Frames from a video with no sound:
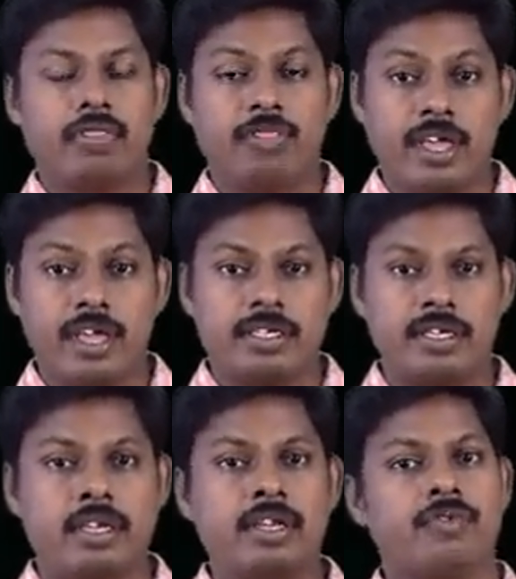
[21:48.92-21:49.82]

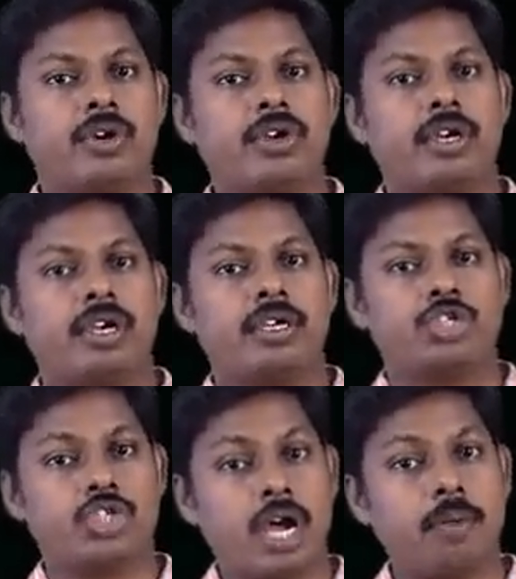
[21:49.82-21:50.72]
theater, if you are in a
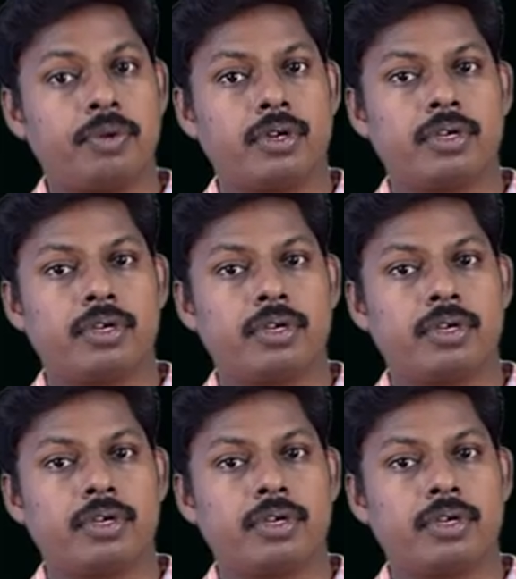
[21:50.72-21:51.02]
shop,